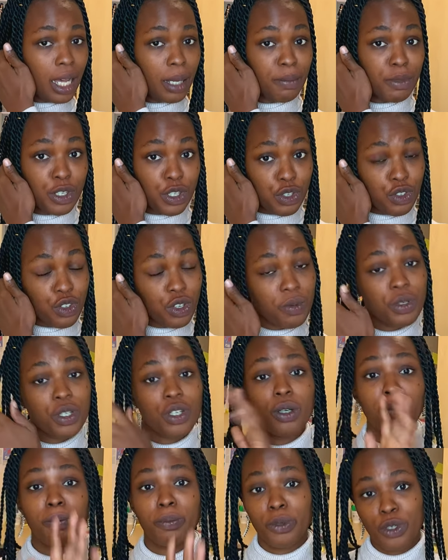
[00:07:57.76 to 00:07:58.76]

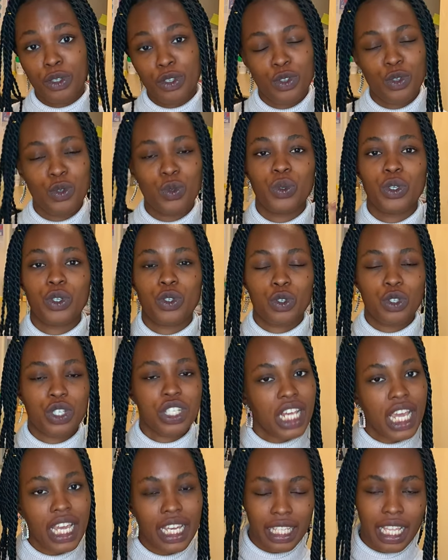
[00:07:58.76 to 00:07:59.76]
description box. Do well to
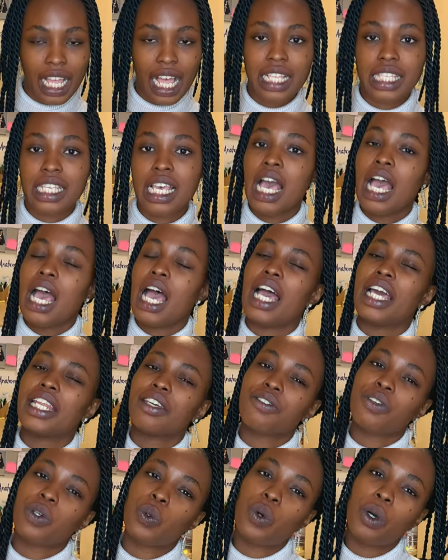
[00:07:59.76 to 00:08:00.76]
check that. And
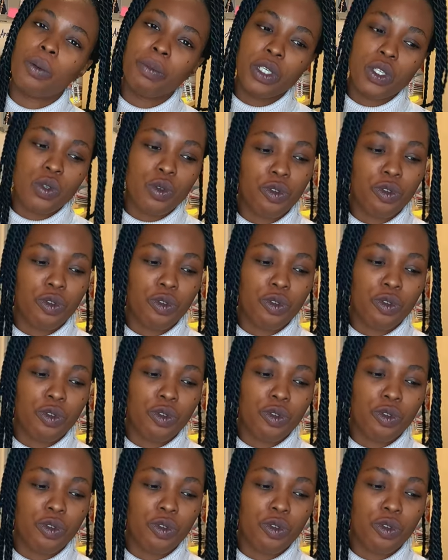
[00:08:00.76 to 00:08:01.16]
if you want me to